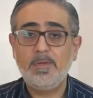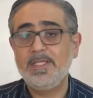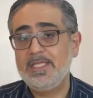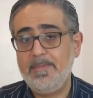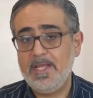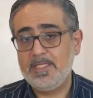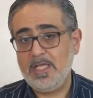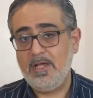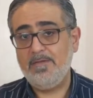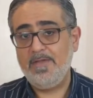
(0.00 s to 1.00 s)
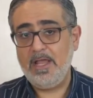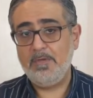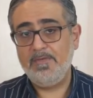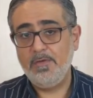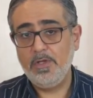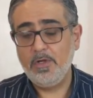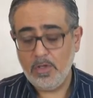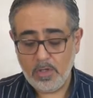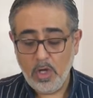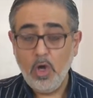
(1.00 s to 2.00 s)
20 minutes to half an hour before you
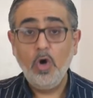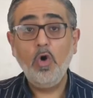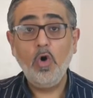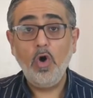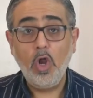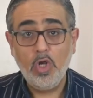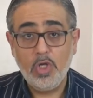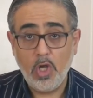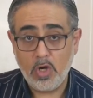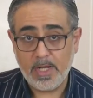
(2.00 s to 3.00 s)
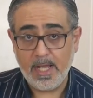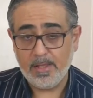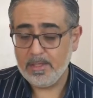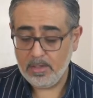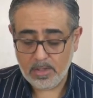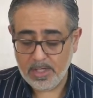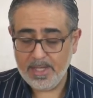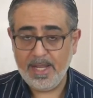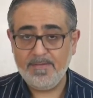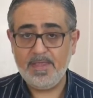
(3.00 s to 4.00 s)
cook. or longer. The longer
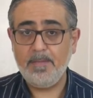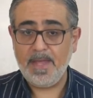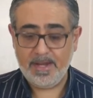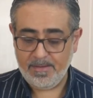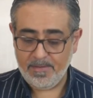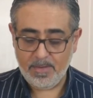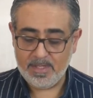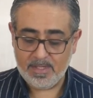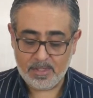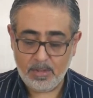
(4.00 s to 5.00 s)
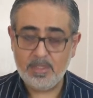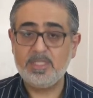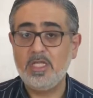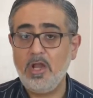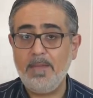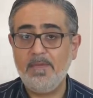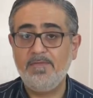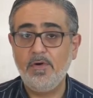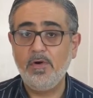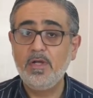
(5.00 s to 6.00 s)
you leave it, the better. If you wanted to do this the night
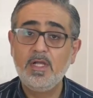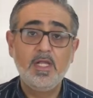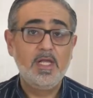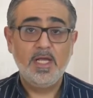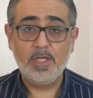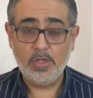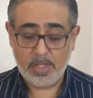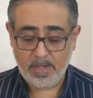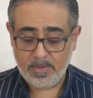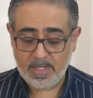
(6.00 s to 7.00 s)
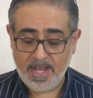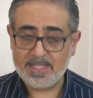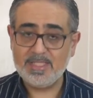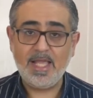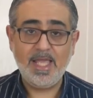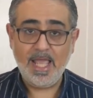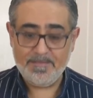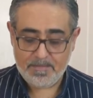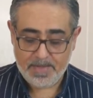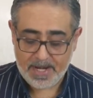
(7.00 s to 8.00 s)
before and cook it with the next day,
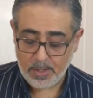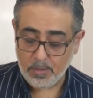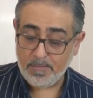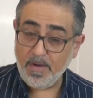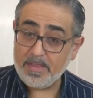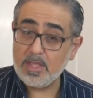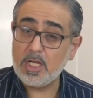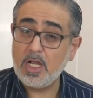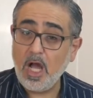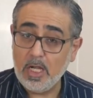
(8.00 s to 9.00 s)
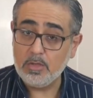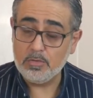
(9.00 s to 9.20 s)
even better. You'll find that the color will